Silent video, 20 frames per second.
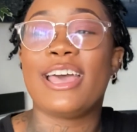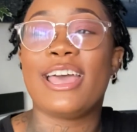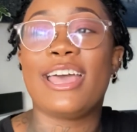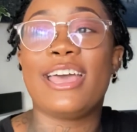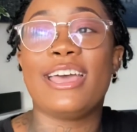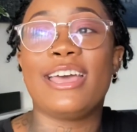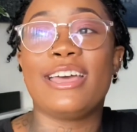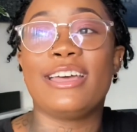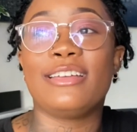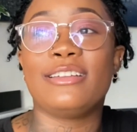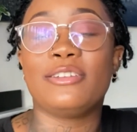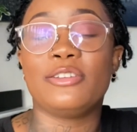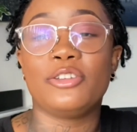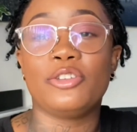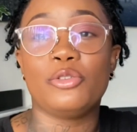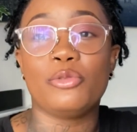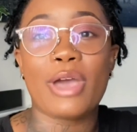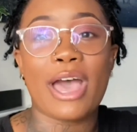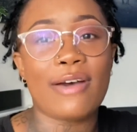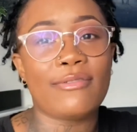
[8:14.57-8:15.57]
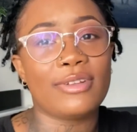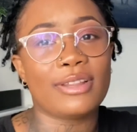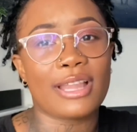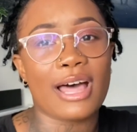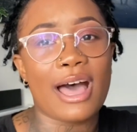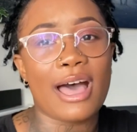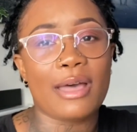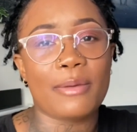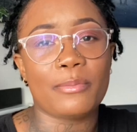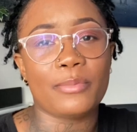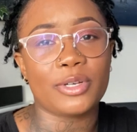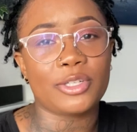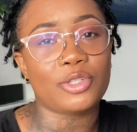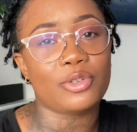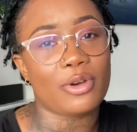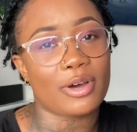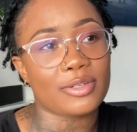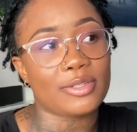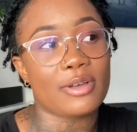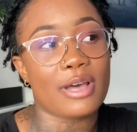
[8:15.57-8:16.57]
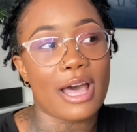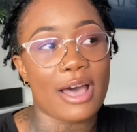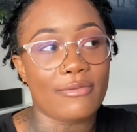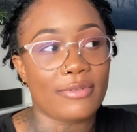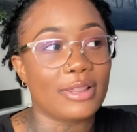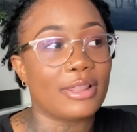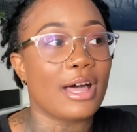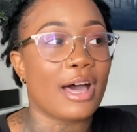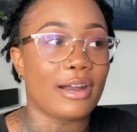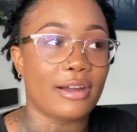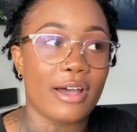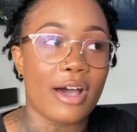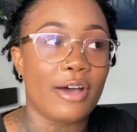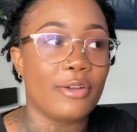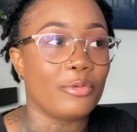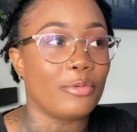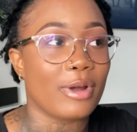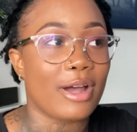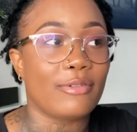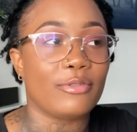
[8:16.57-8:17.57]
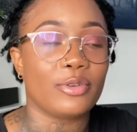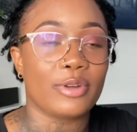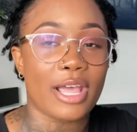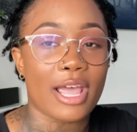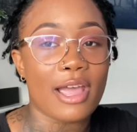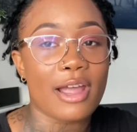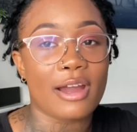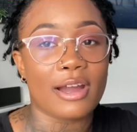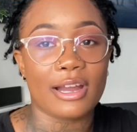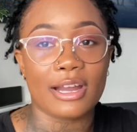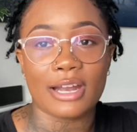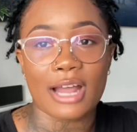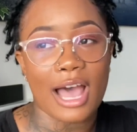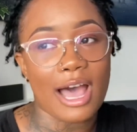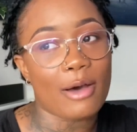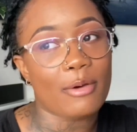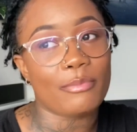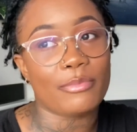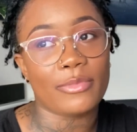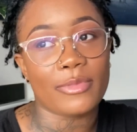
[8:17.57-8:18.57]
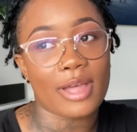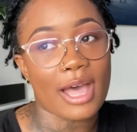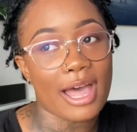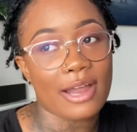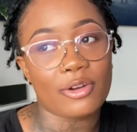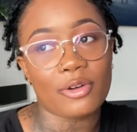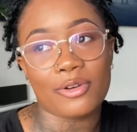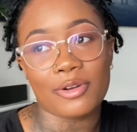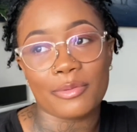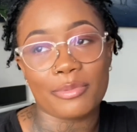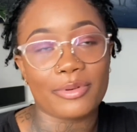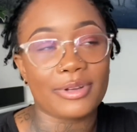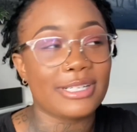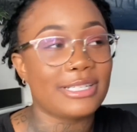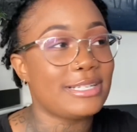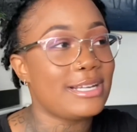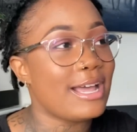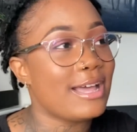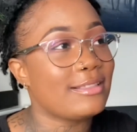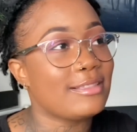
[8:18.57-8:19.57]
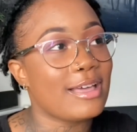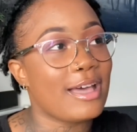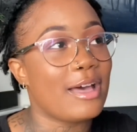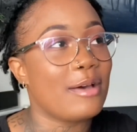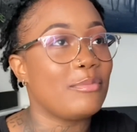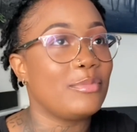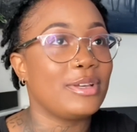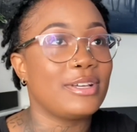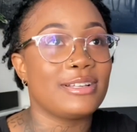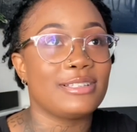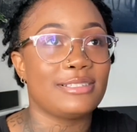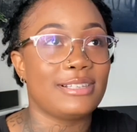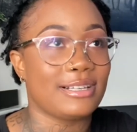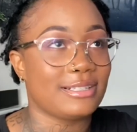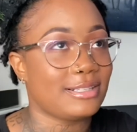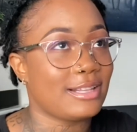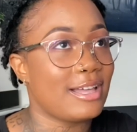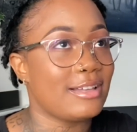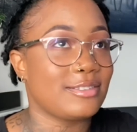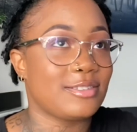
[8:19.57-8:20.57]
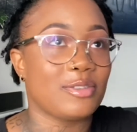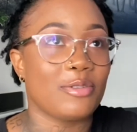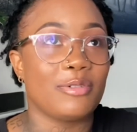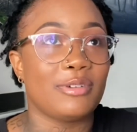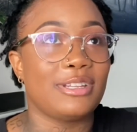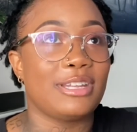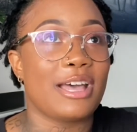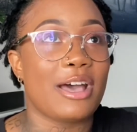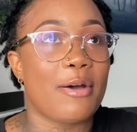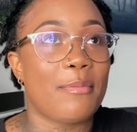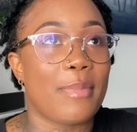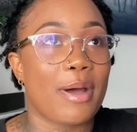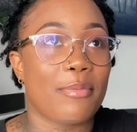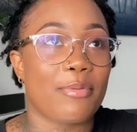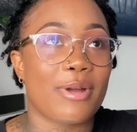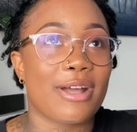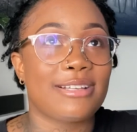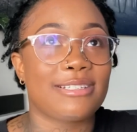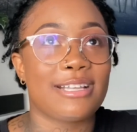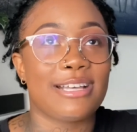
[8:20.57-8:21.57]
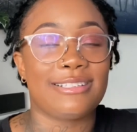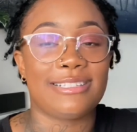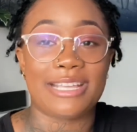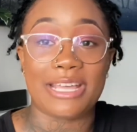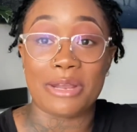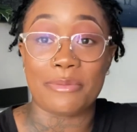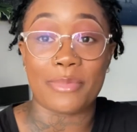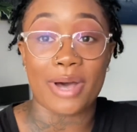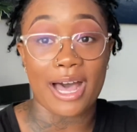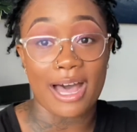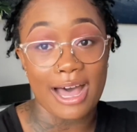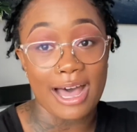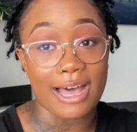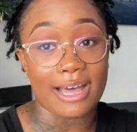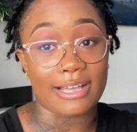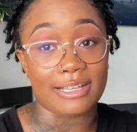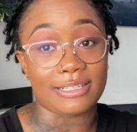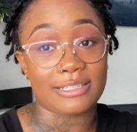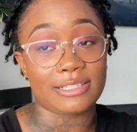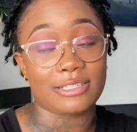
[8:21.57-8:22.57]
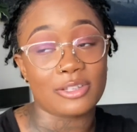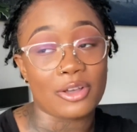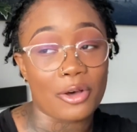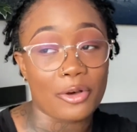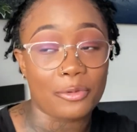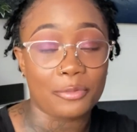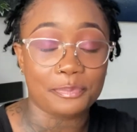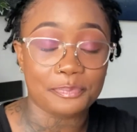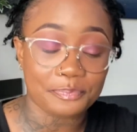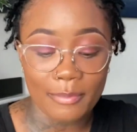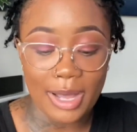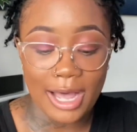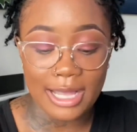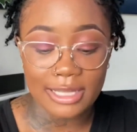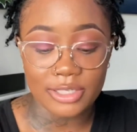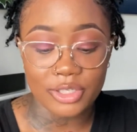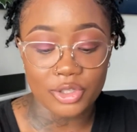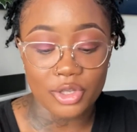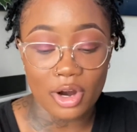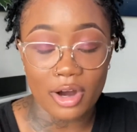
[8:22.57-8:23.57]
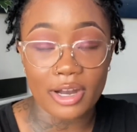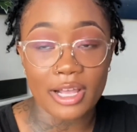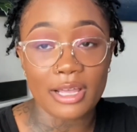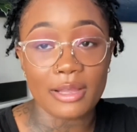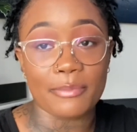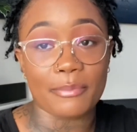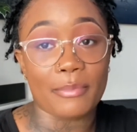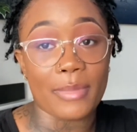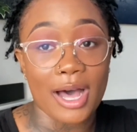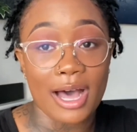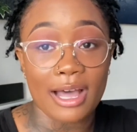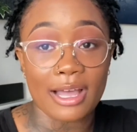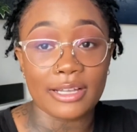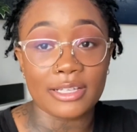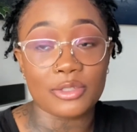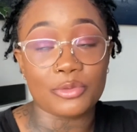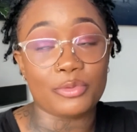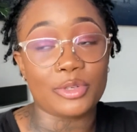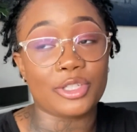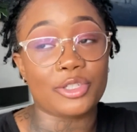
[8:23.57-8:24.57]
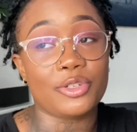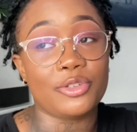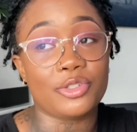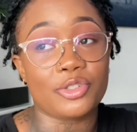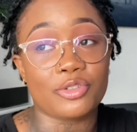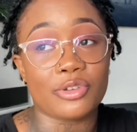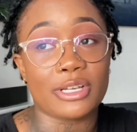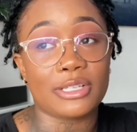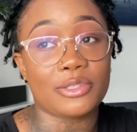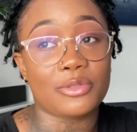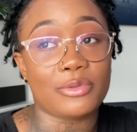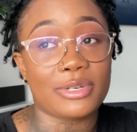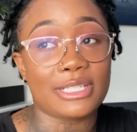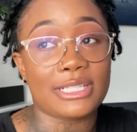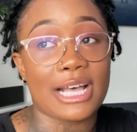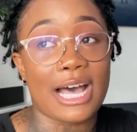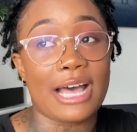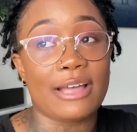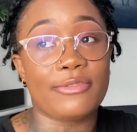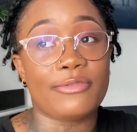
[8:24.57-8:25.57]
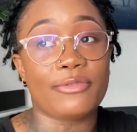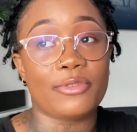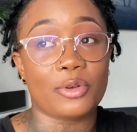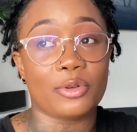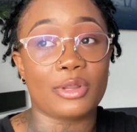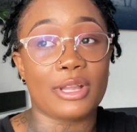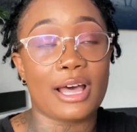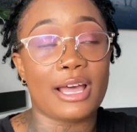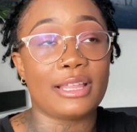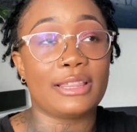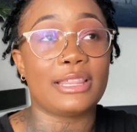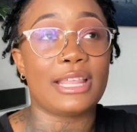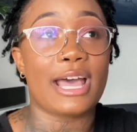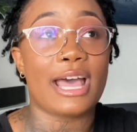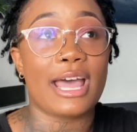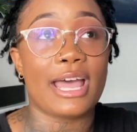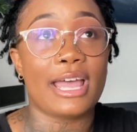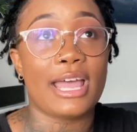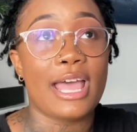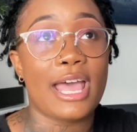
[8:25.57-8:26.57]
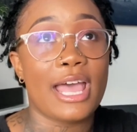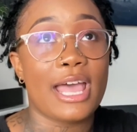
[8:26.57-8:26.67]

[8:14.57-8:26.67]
And you have a lot, but you also have a lot of unraveled hair. And I don't appreciate that, because that's like slowing down my process in my eyes. So I started mine with 2-strand twists. I feel like that